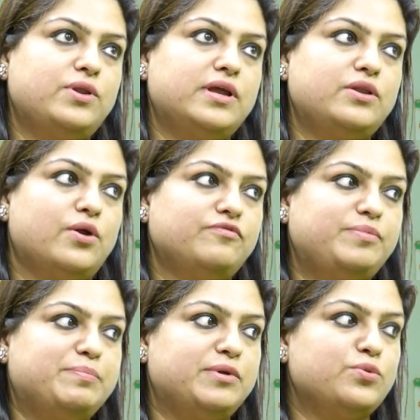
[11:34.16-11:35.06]
lot of
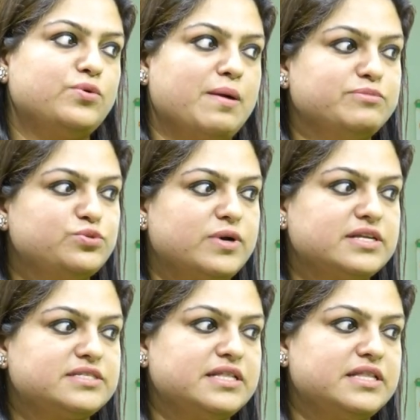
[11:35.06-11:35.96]
people who come to
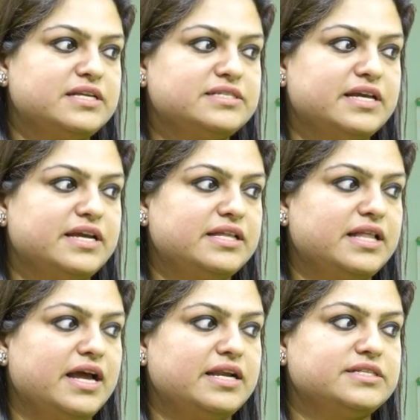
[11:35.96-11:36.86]
us and they say
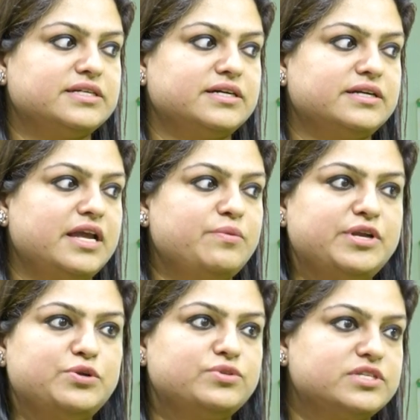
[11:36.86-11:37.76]
that, can we
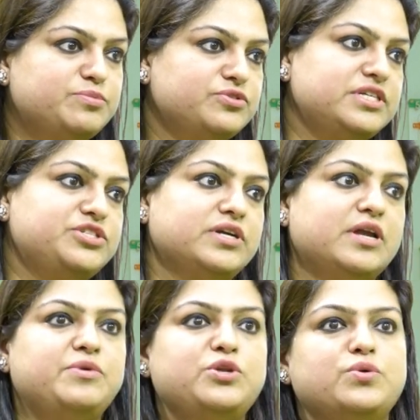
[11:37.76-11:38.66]
do this procedure?
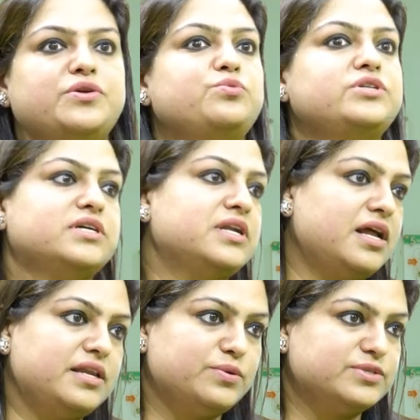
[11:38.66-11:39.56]
Can we do a root
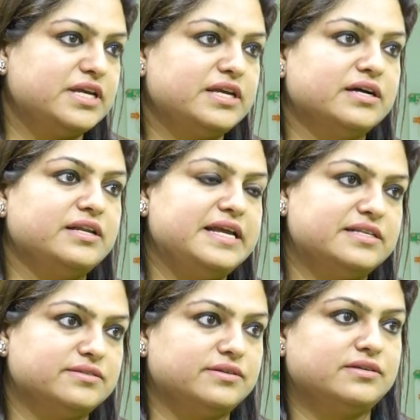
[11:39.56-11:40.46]
canal using a
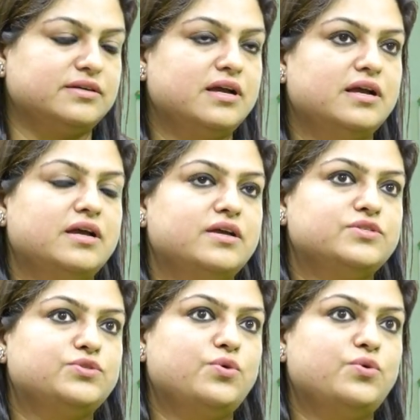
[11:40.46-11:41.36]
laser?
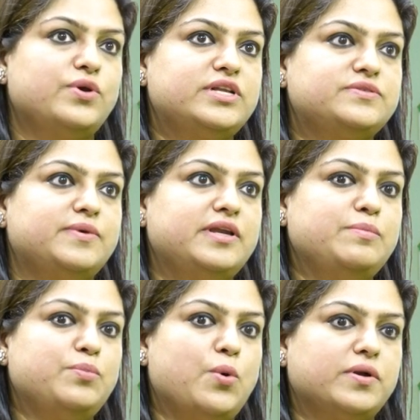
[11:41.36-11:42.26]
So, it's very
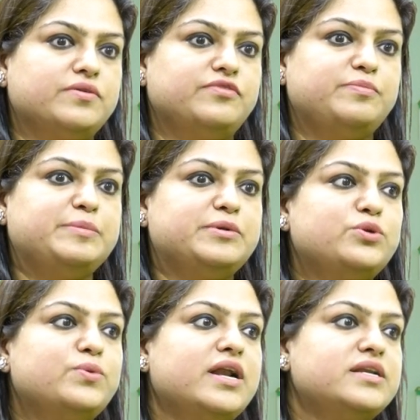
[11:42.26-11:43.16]
important for people
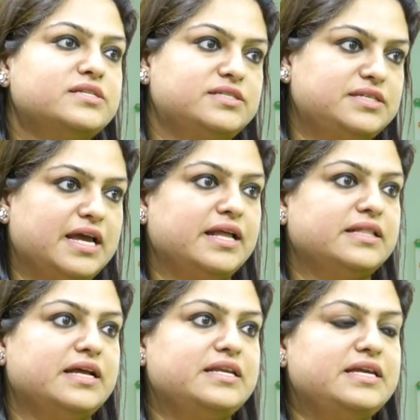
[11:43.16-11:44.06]
to understand
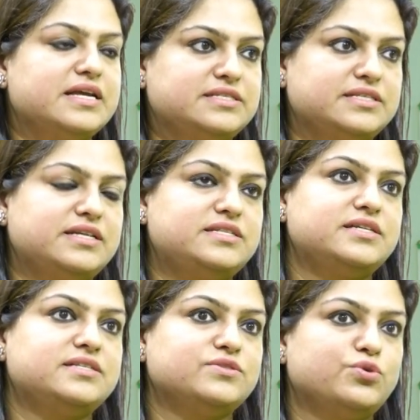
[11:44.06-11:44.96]
that yes, it
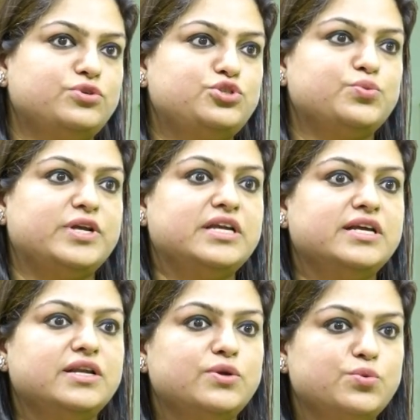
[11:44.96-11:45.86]
is good to
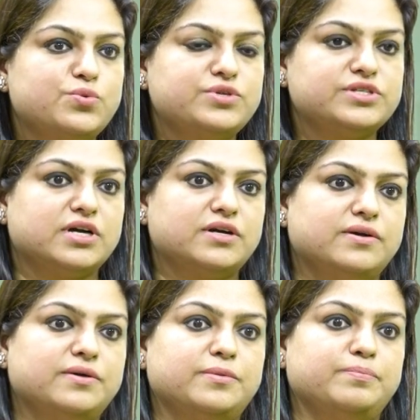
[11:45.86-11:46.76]
include,
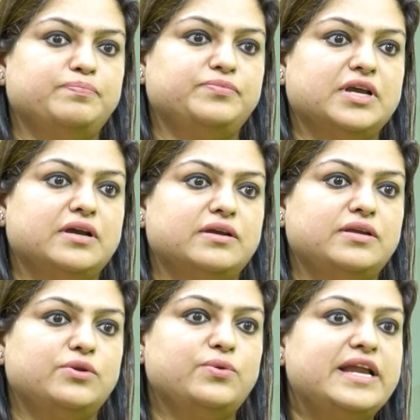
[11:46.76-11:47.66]

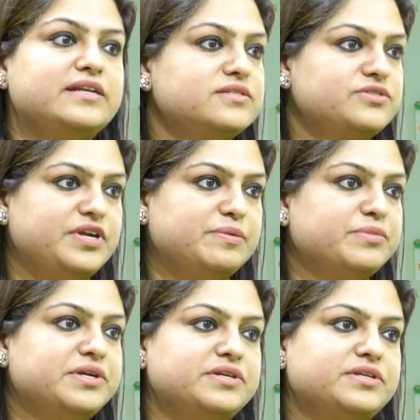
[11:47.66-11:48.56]
latest
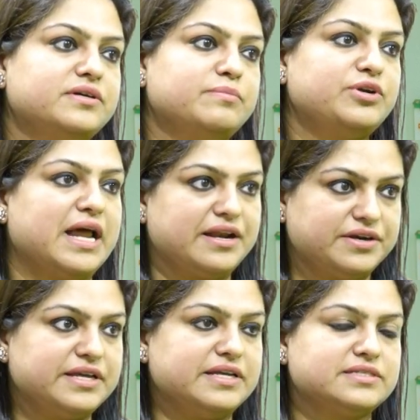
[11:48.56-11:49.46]
treatment
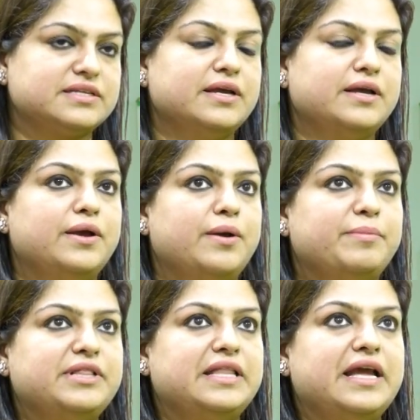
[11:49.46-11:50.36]
modalities.
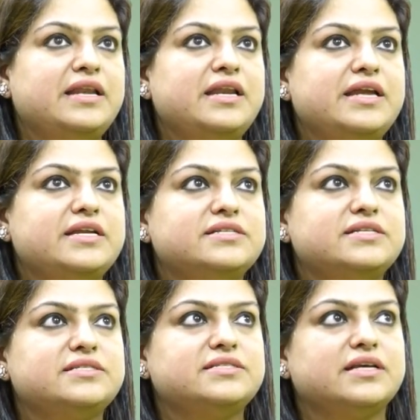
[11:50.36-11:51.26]
But then it
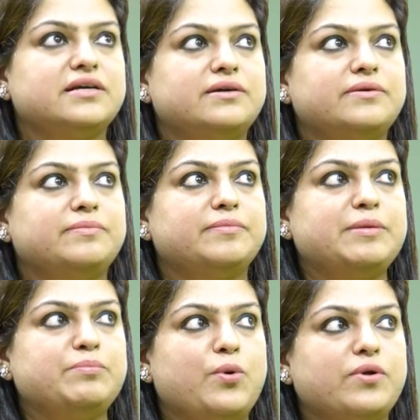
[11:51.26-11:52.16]
is
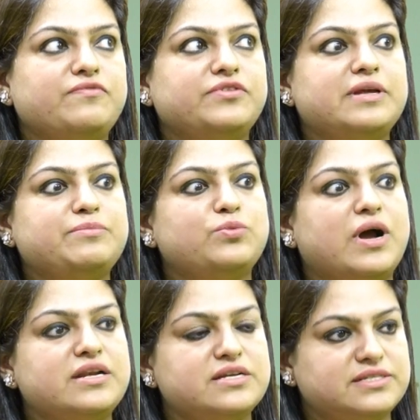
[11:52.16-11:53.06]
important for them to
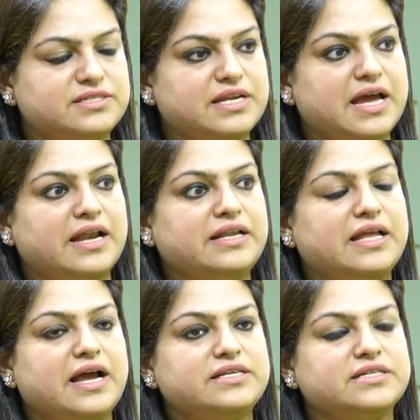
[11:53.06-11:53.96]
understand
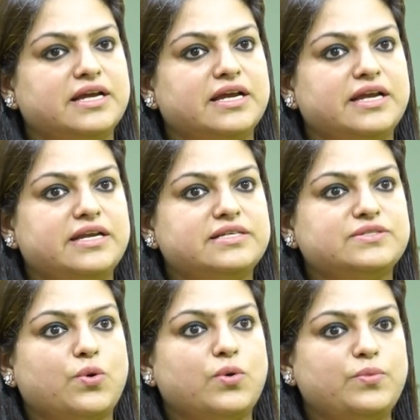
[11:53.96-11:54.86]
that it is
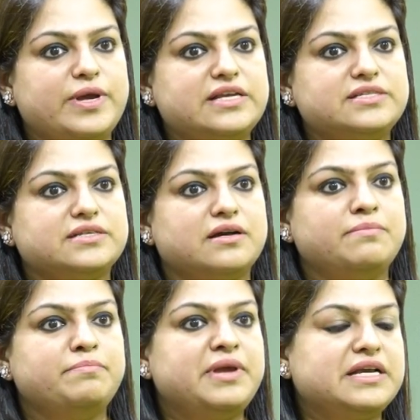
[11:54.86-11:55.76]
always a
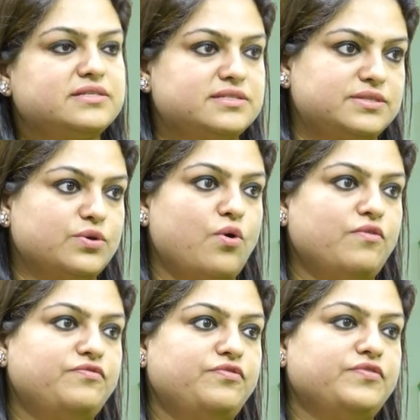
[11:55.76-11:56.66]
mix
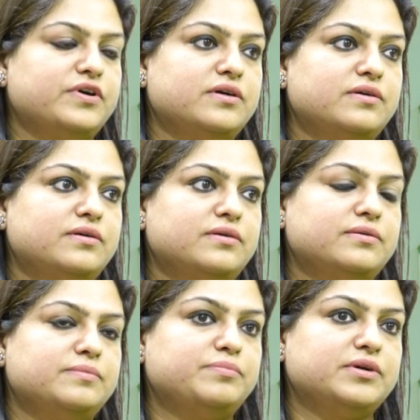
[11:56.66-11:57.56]
of
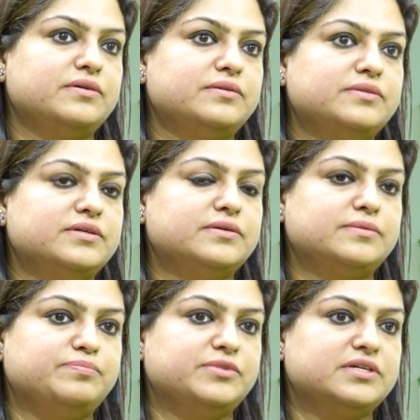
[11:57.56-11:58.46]

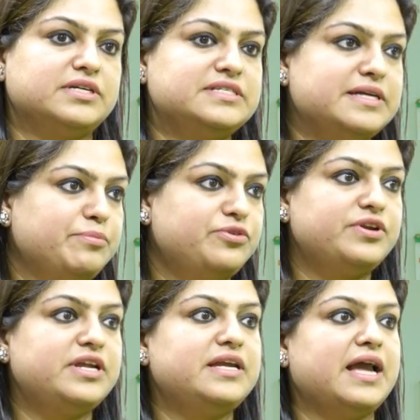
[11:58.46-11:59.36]
the
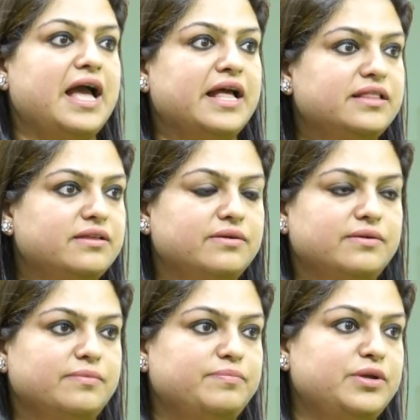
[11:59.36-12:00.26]
contemporary and
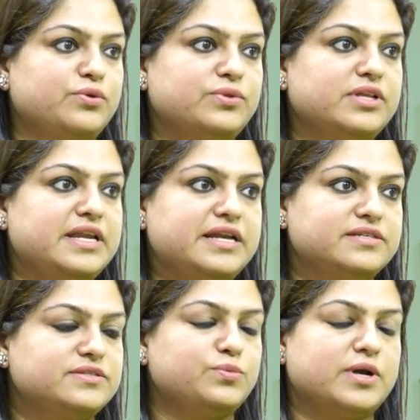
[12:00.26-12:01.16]
the
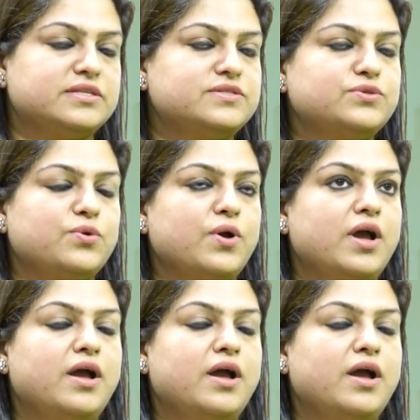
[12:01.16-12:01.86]
latest ones. So